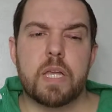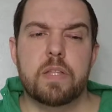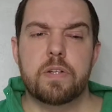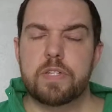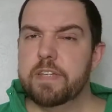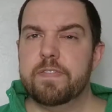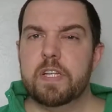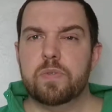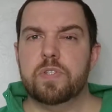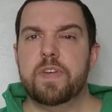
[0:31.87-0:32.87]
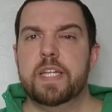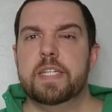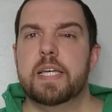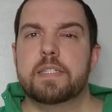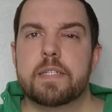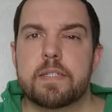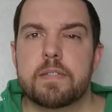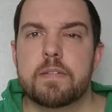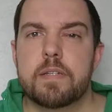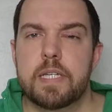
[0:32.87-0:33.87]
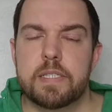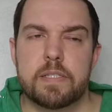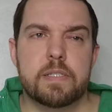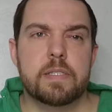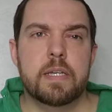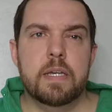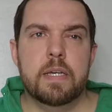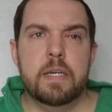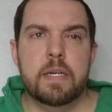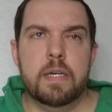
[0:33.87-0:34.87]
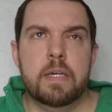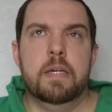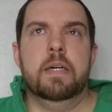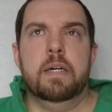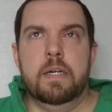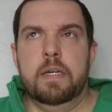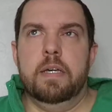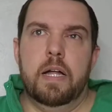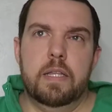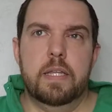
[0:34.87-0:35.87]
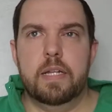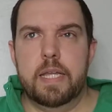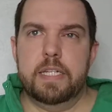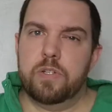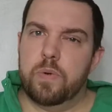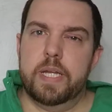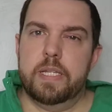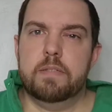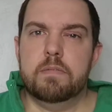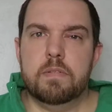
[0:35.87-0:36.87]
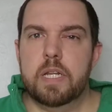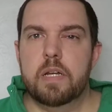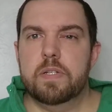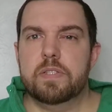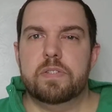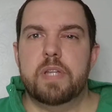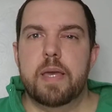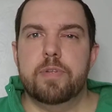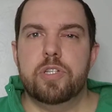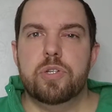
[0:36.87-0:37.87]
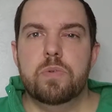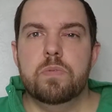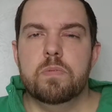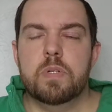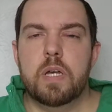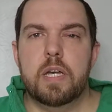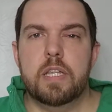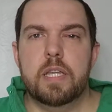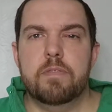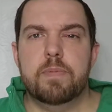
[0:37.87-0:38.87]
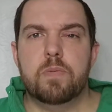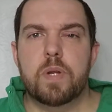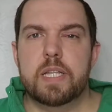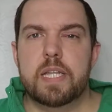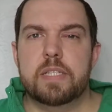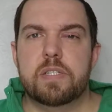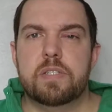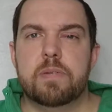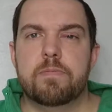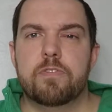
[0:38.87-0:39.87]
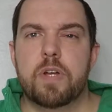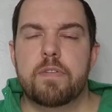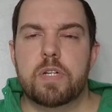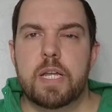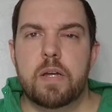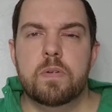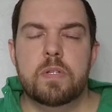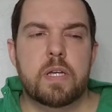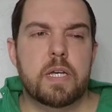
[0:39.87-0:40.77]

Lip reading: Their defense was fantastic. It's a little antiquated, you know, it's Tampa 2. They've been running that system forever now.